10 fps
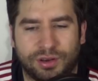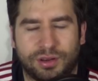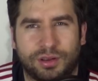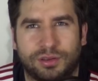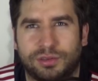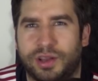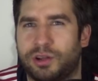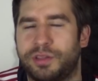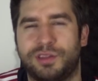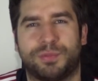and
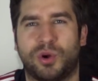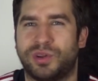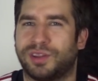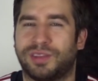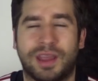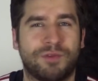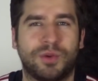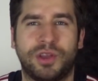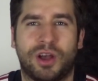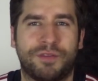like all these protests, they haven't
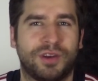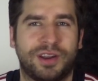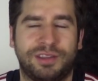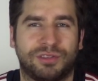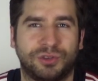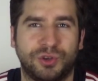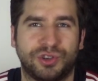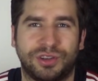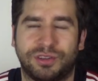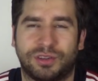really offered any
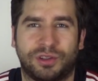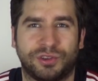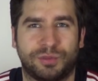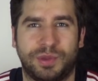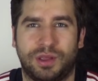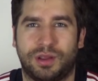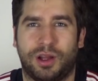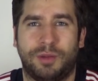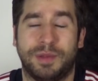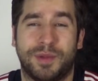solutions. It's all just
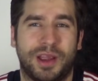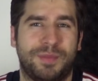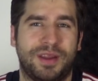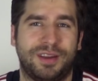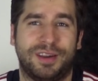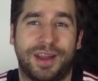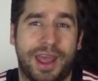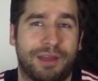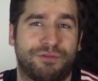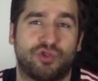become, in my opinion, an
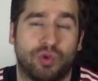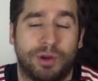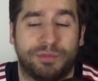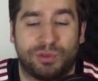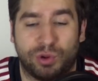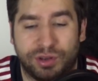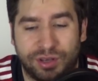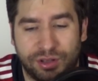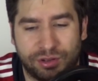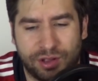F Trump sort
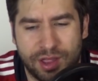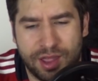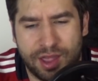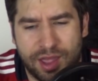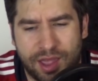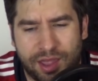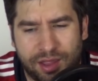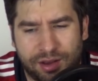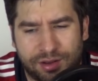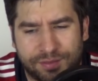of deal.
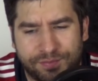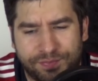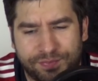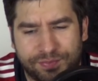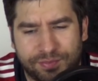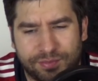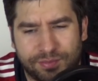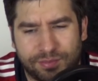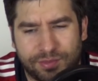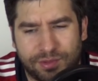And
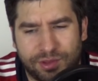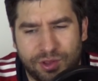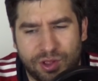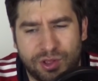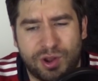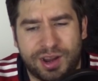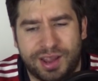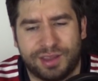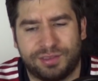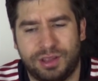you
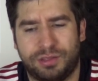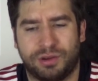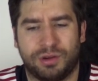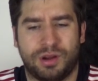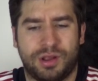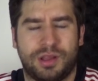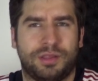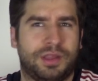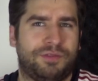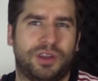gotta ask, either
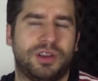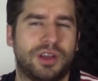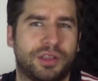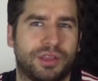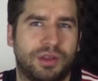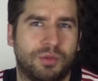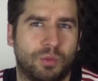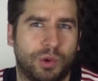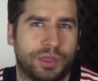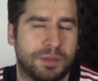they've done
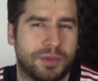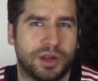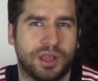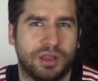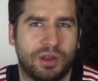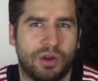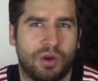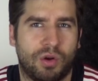nothing with the money,